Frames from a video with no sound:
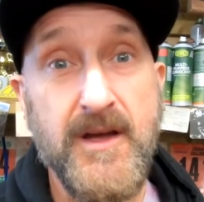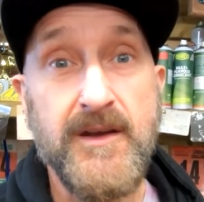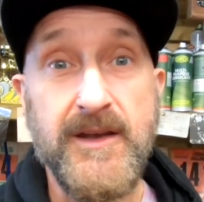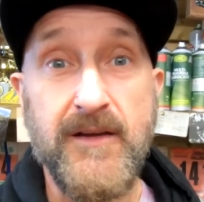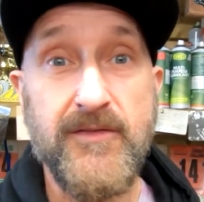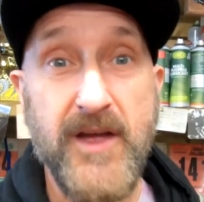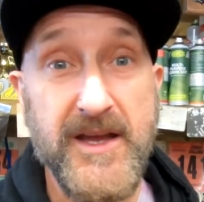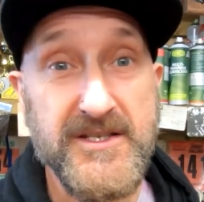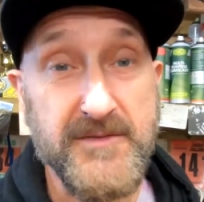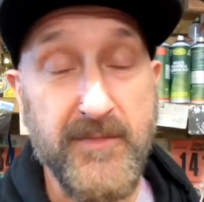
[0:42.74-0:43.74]
Now
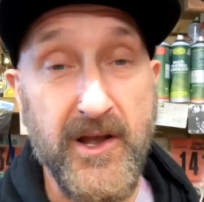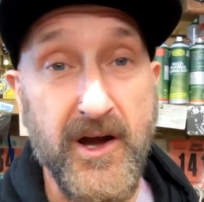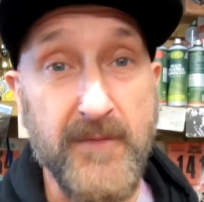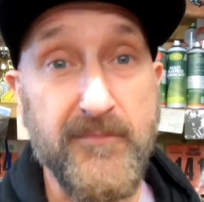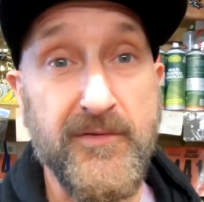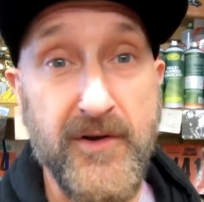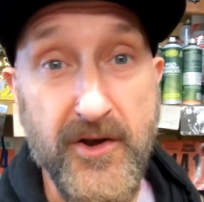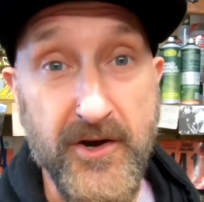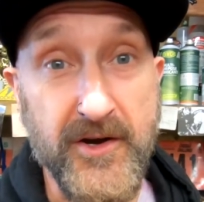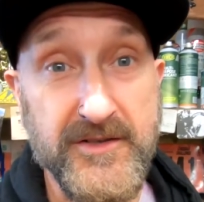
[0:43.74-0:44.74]
they supply
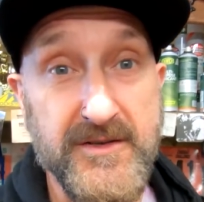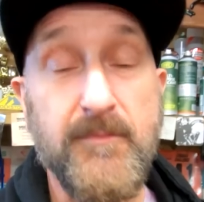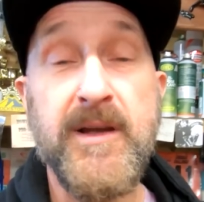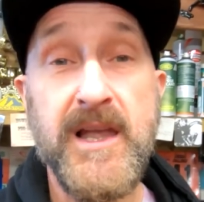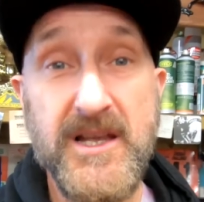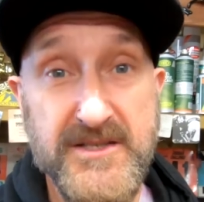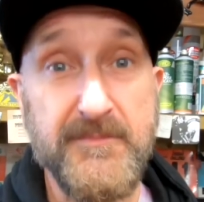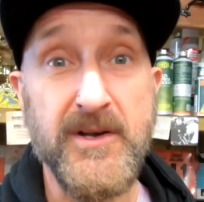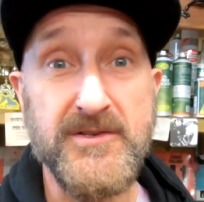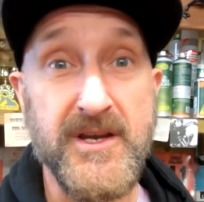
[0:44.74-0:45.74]
product plus
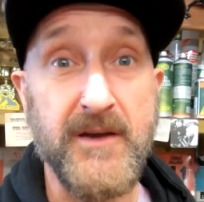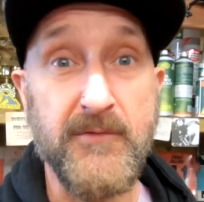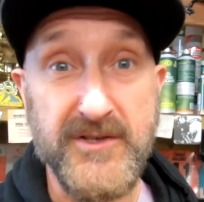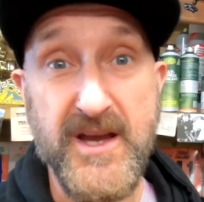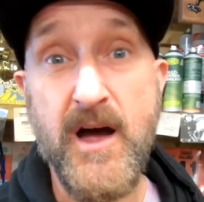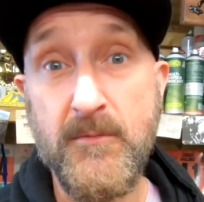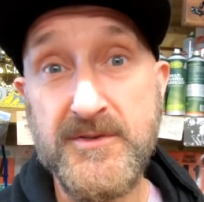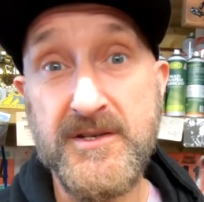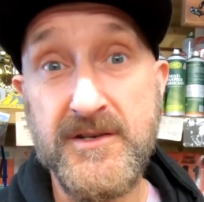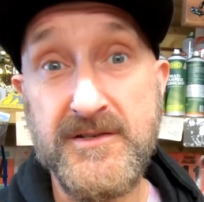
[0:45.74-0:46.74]
budget, which
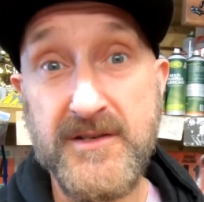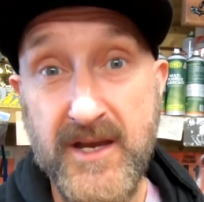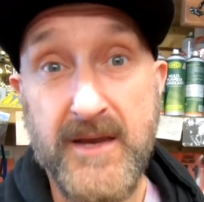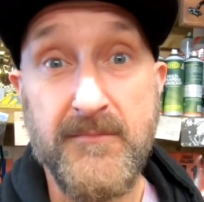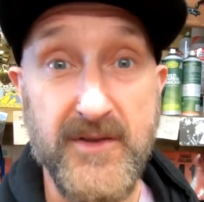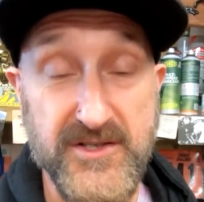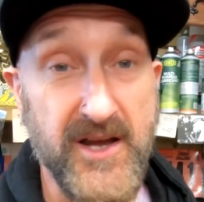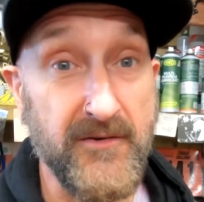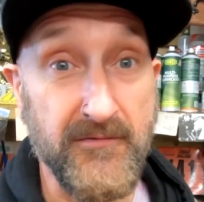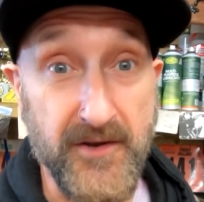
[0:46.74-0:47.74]
helps us keep the
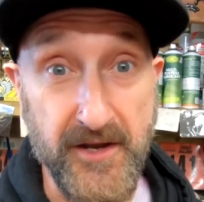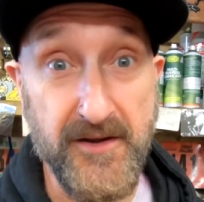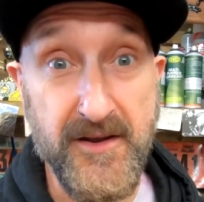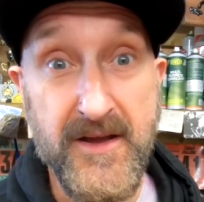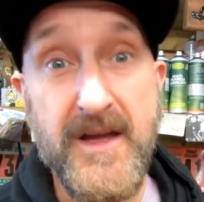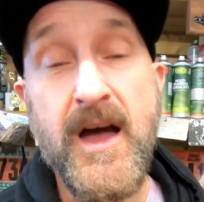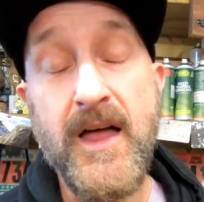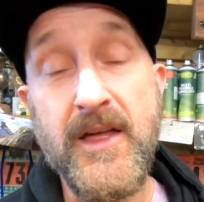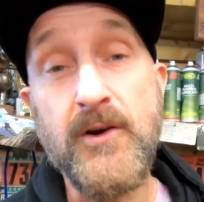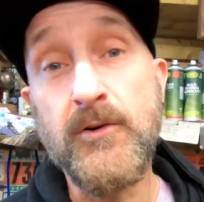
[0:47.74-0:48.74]
channel running.
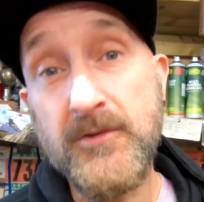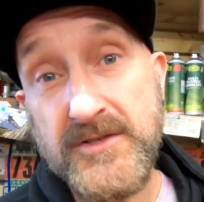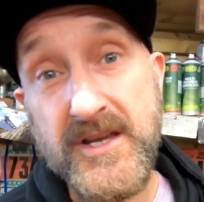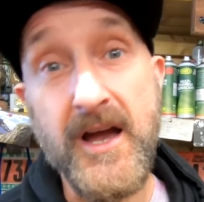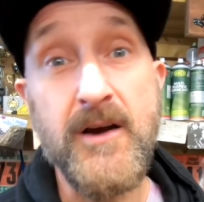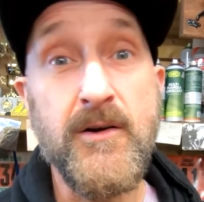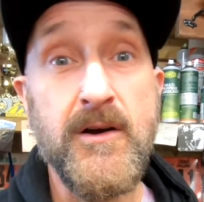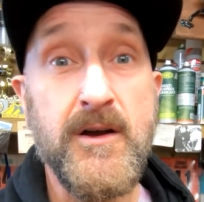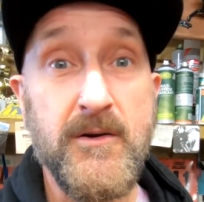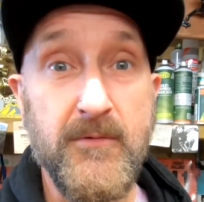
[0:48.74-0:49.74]
And then also
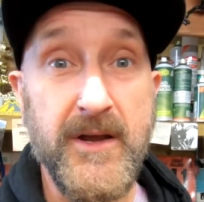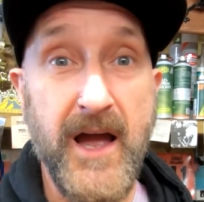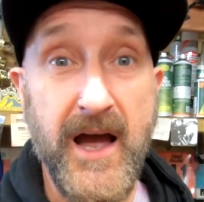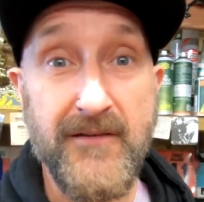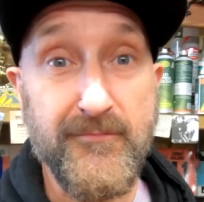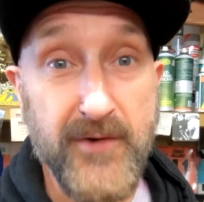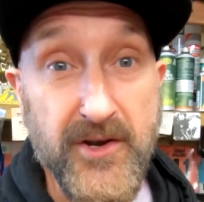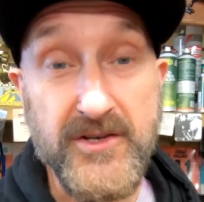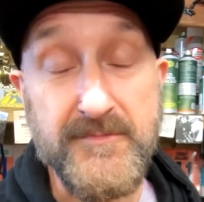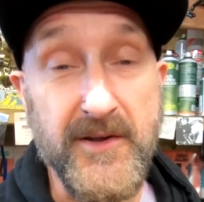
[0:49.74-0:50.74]
we have
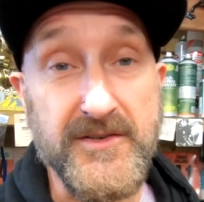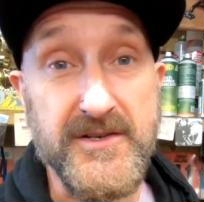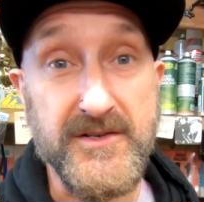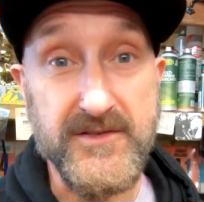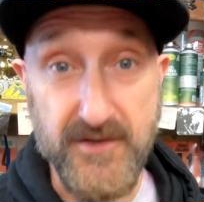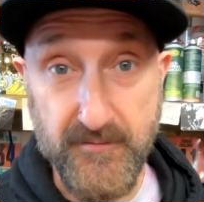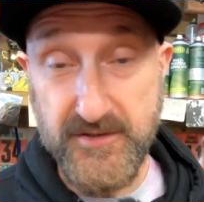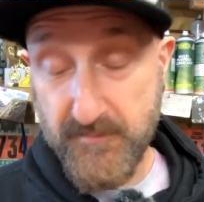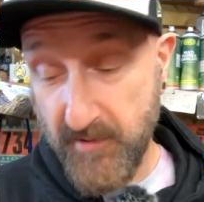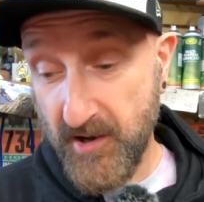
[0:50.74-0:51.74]
product sponsors that
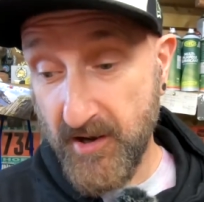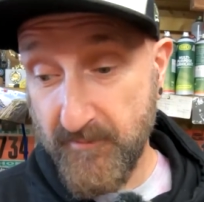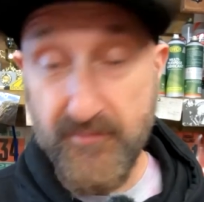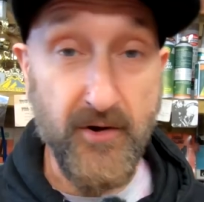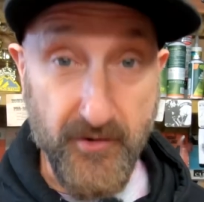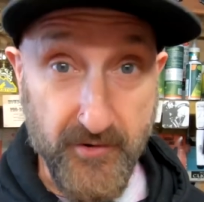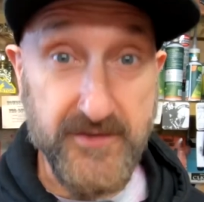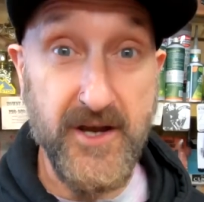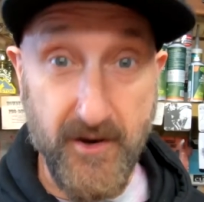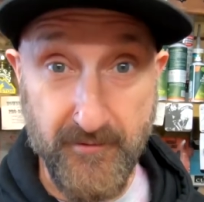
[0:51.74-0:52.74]
supply
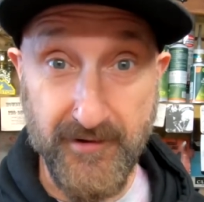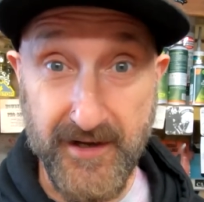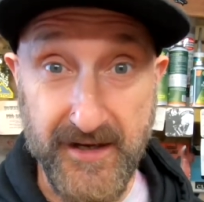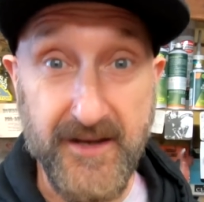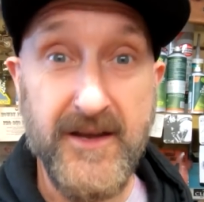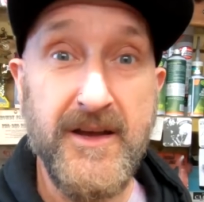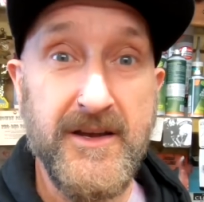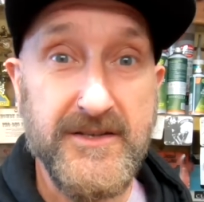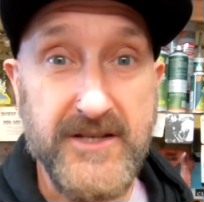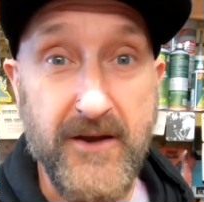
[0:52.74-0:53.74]
product only.
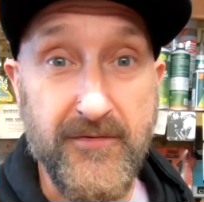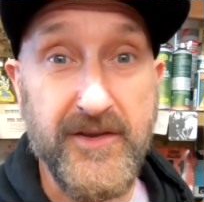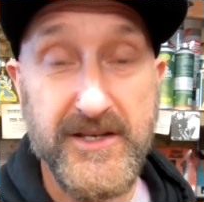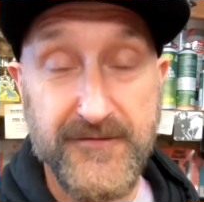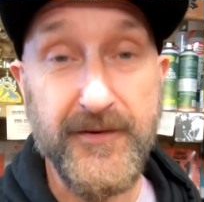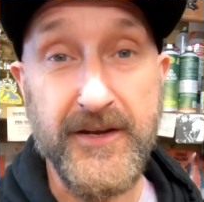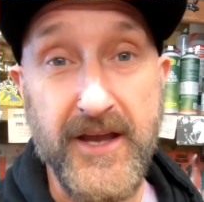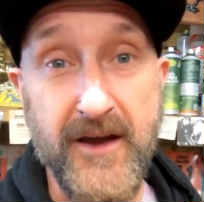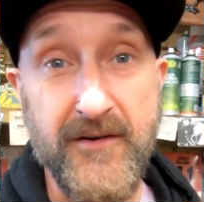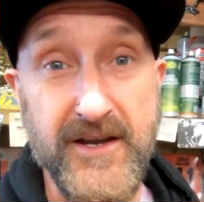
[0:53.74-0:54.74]
So this
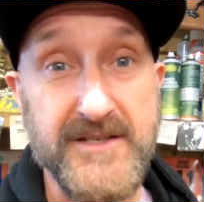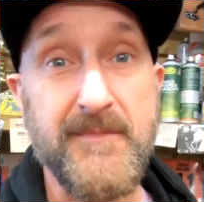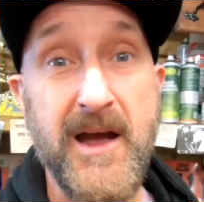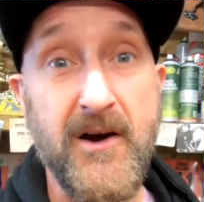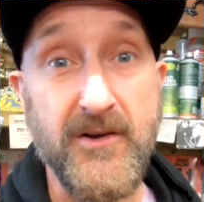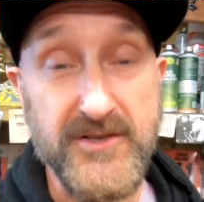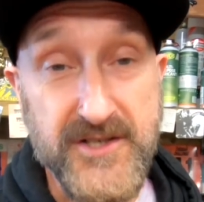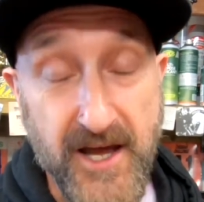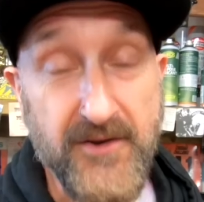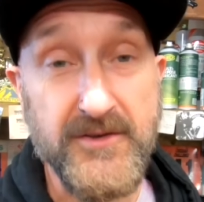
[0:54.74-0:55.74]
video is about our
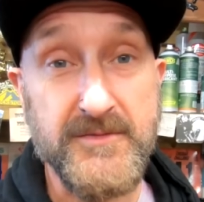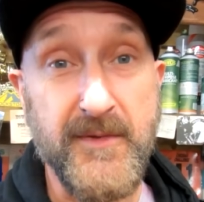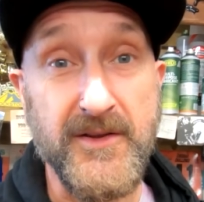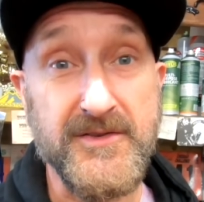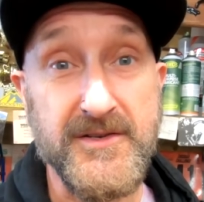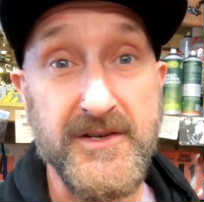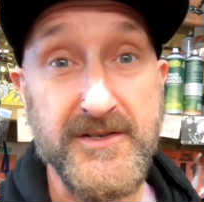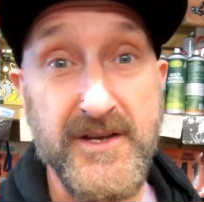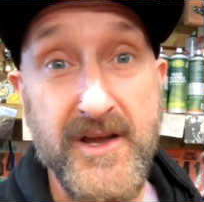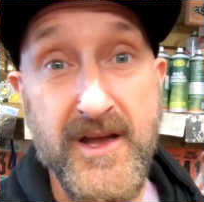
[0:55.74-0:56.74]
channel
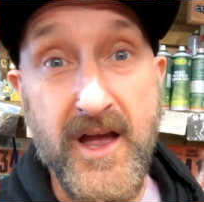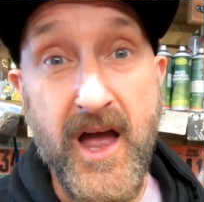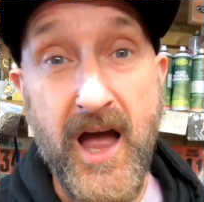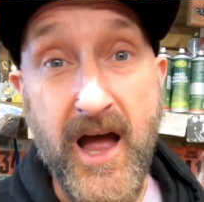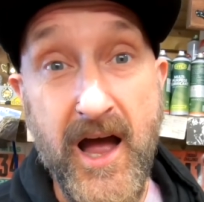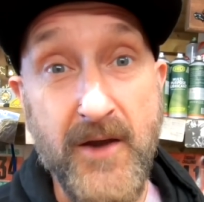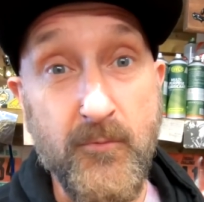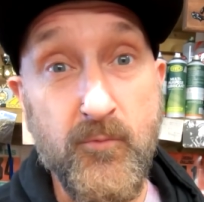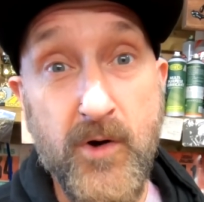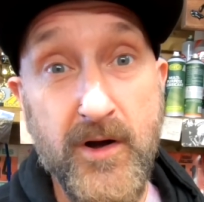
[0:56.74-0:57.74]
sponsors and
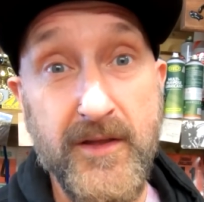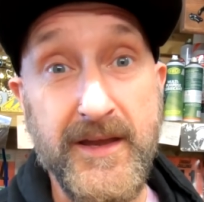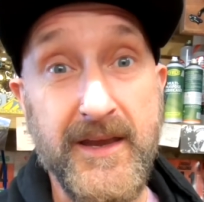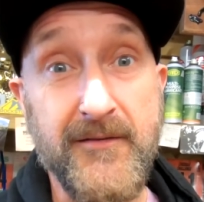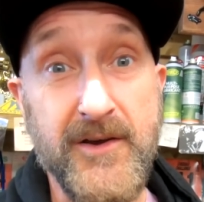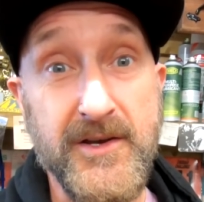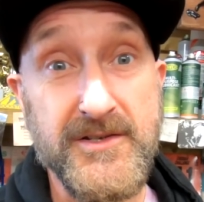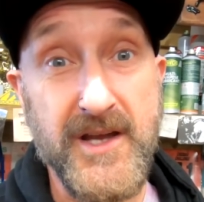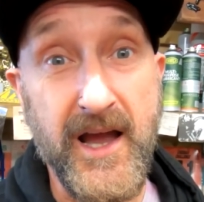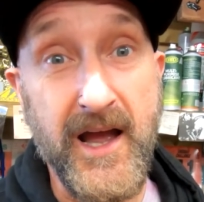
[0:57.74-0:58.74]
what they give
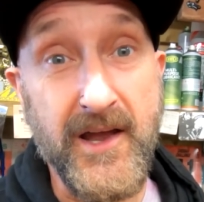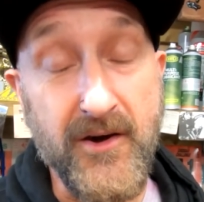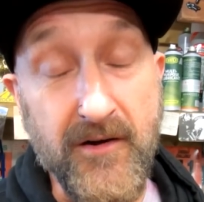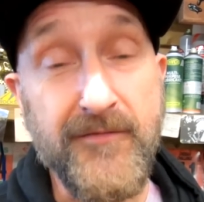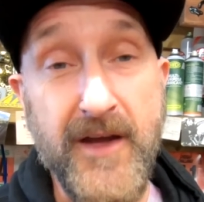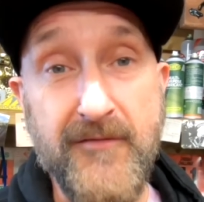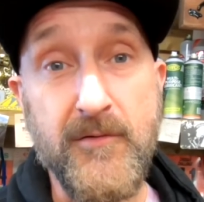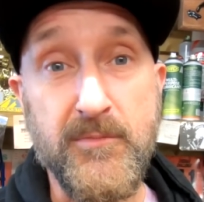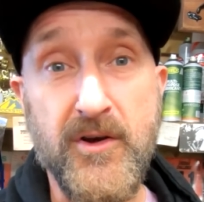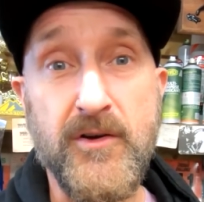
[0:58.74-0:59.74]
us and our
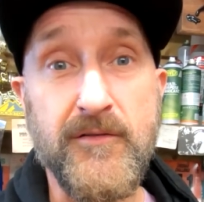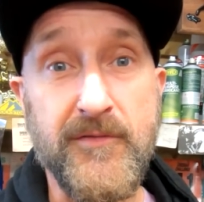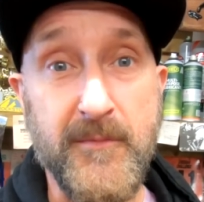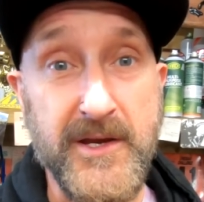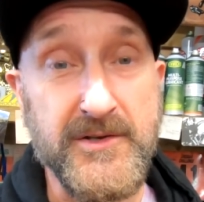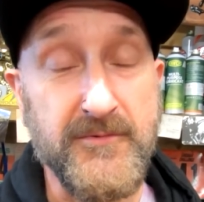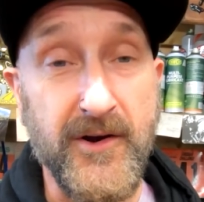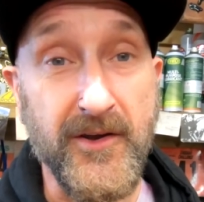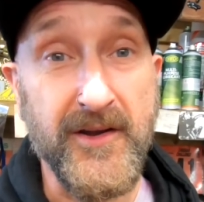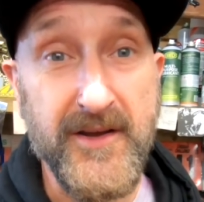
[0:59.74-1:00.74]
favorite product from each one.